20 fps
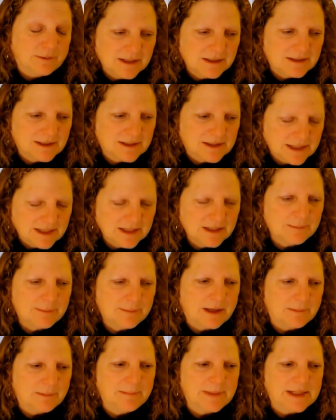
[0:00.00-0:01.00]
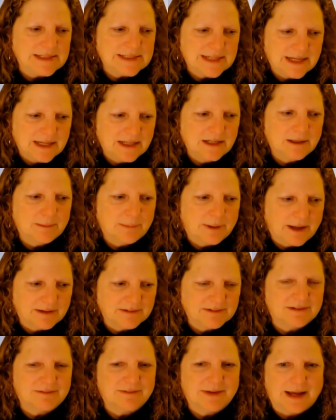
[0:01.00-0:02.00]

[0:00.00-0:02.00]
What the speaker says: the thing about maintaining a positive